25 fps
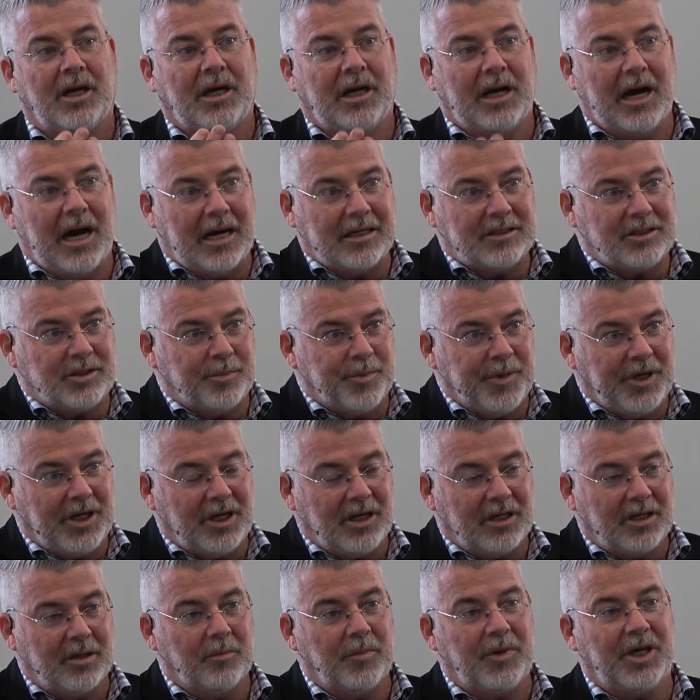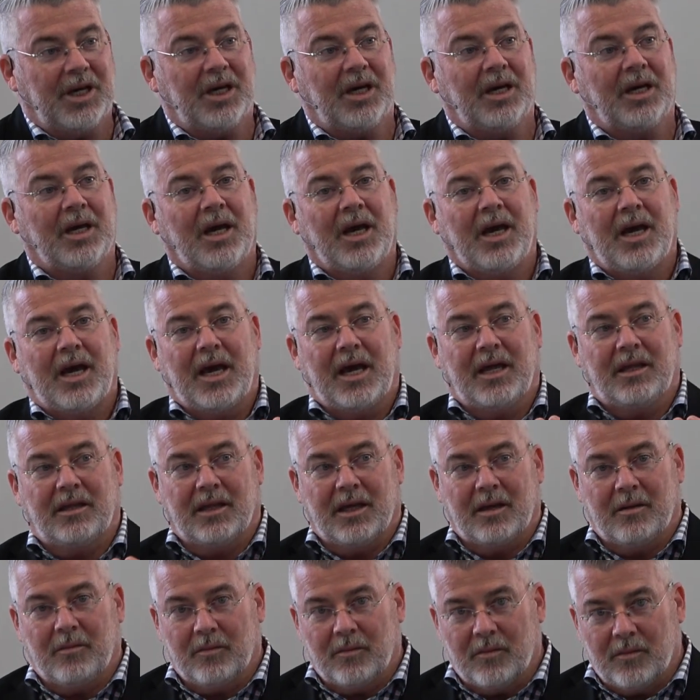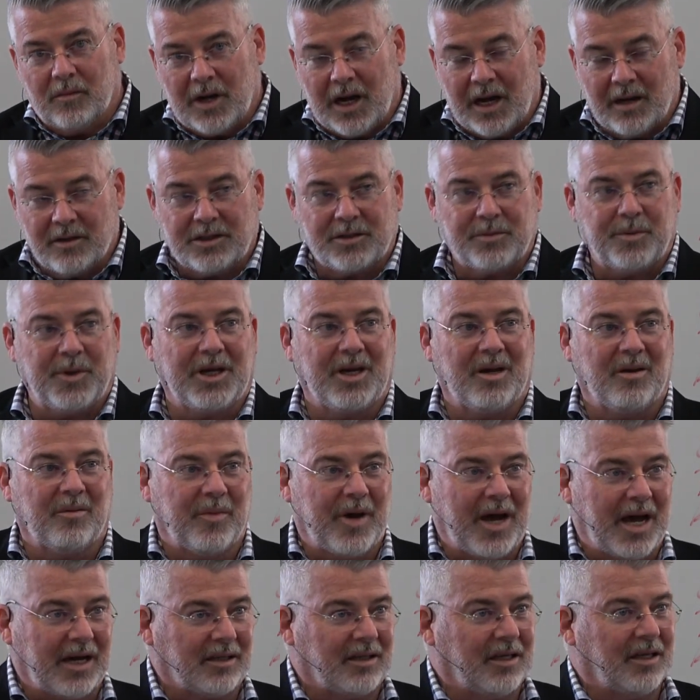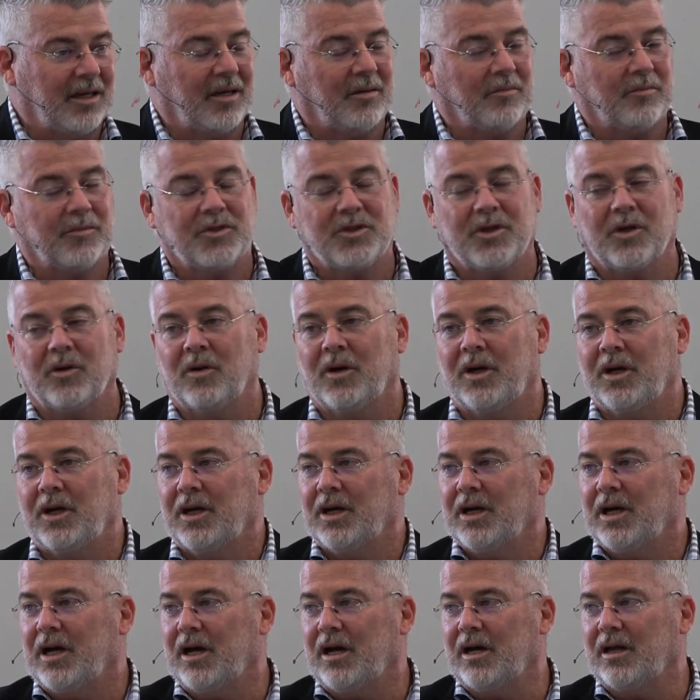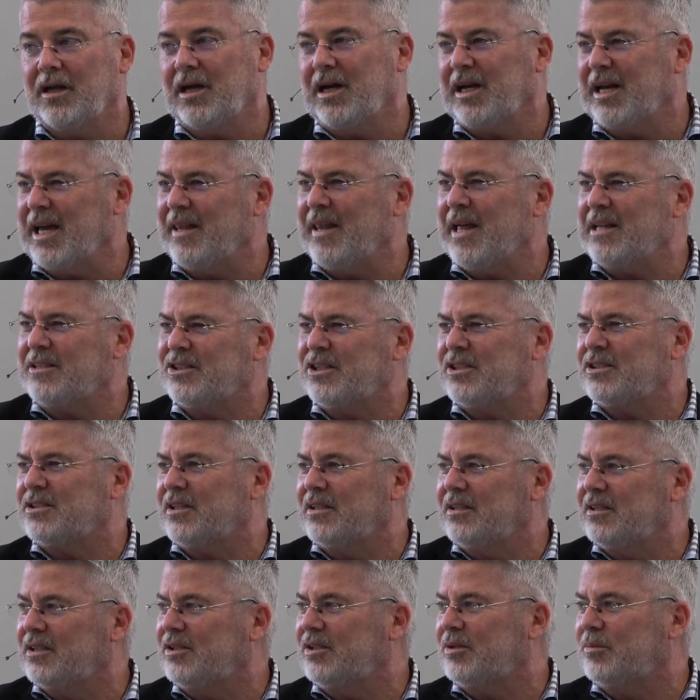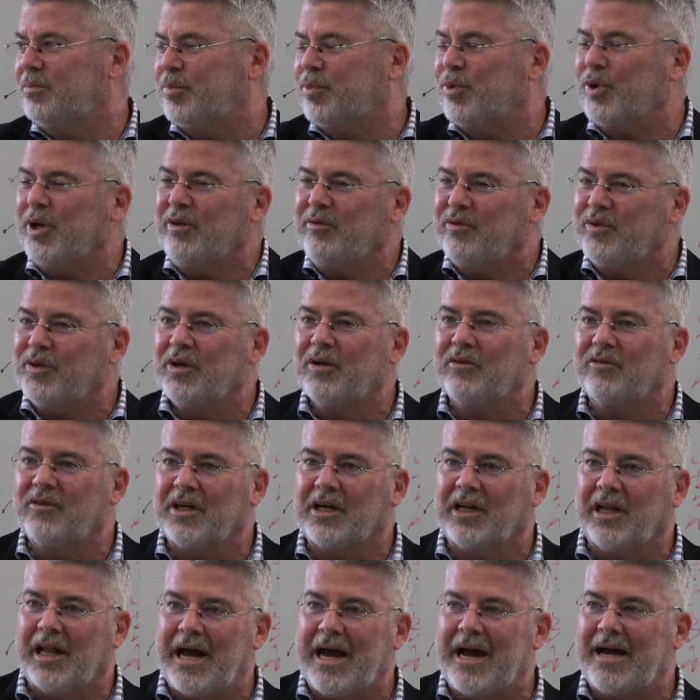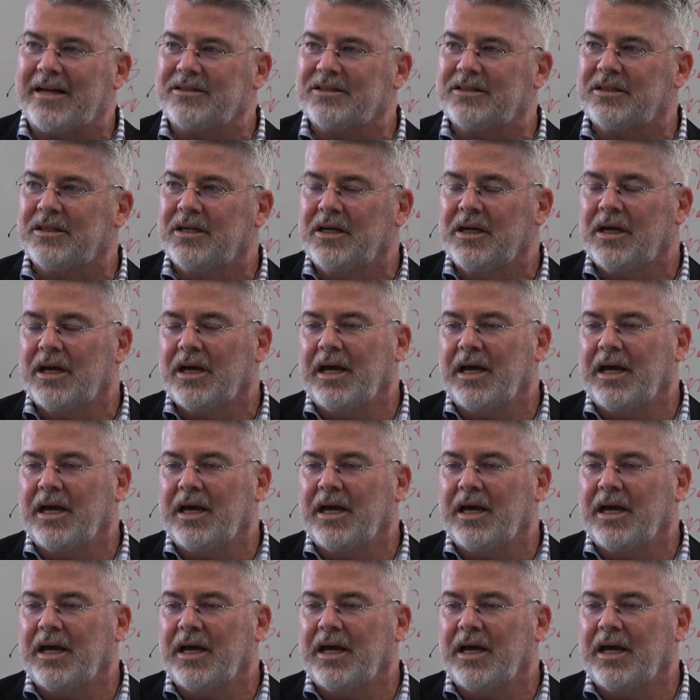God speaking to me and then I speaking back to him. So again, that's just a little preview of the class.